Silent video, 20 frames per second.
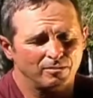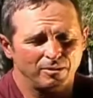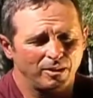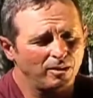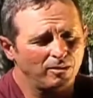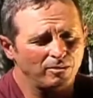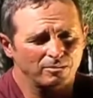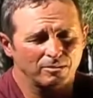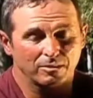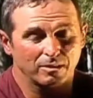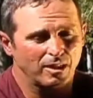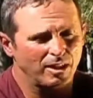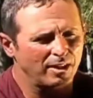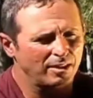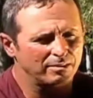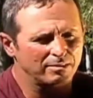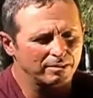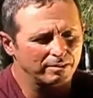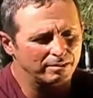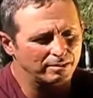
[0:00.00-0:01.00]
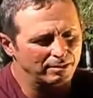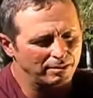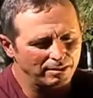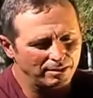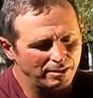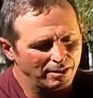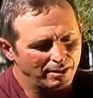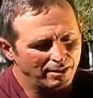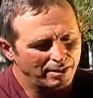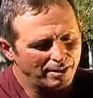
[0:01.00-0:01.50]
knows? God,
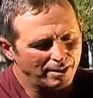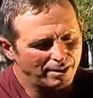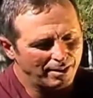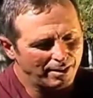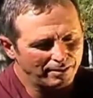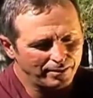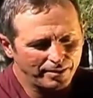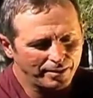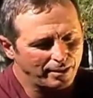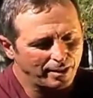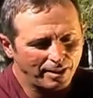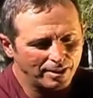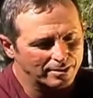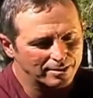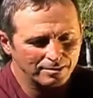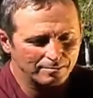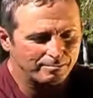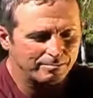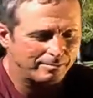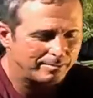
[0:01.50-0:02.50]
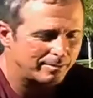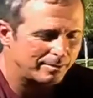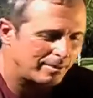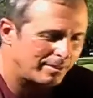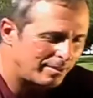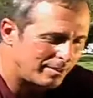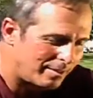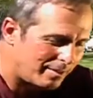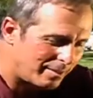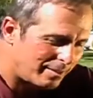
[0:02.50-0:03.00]
I feel awesome.
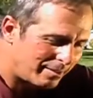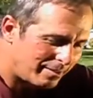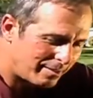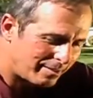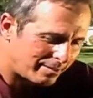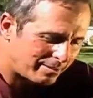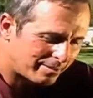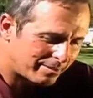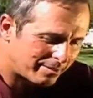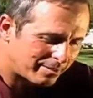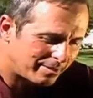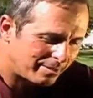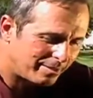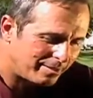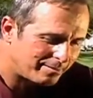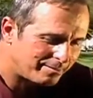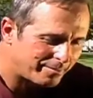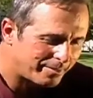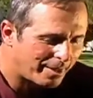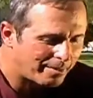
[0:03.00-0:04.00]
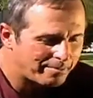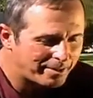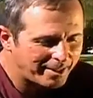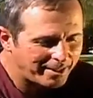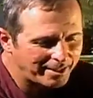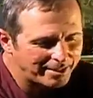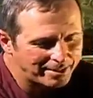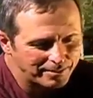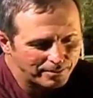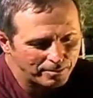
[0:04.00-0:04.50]
So, I
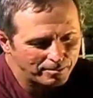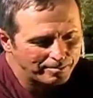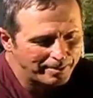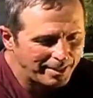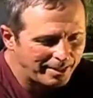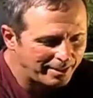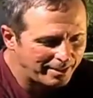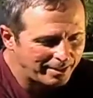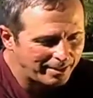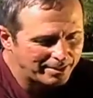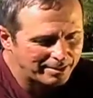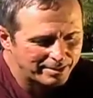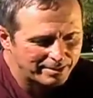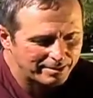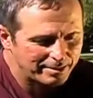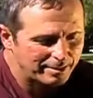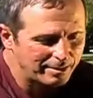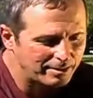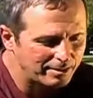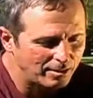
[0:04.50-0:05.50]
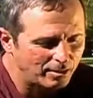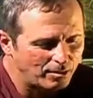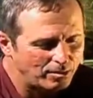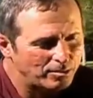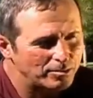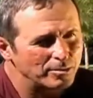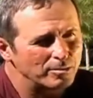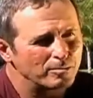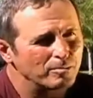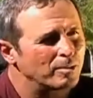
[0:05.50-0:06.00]
mean, it's for me, it's a
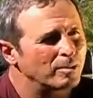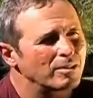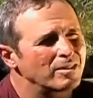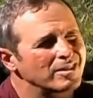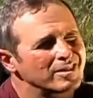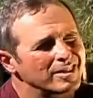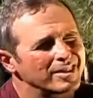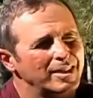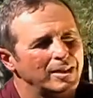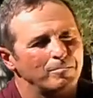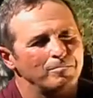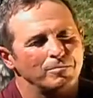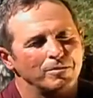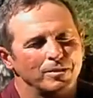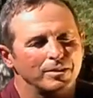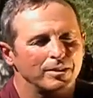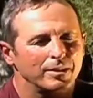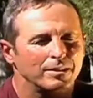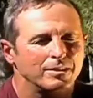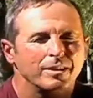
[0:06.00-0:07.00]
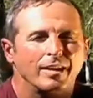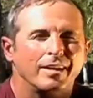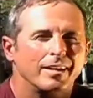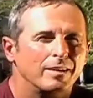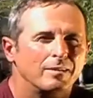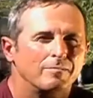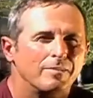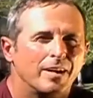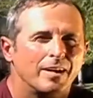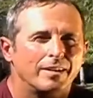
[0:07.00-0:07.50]
whole new world, and I'm really
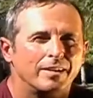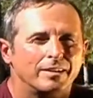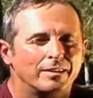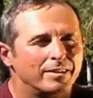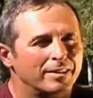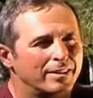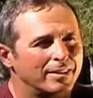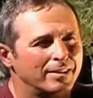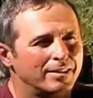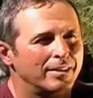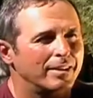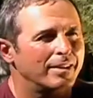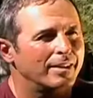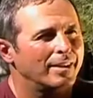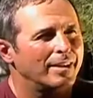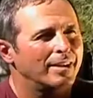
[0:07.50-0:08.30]
excited about it. And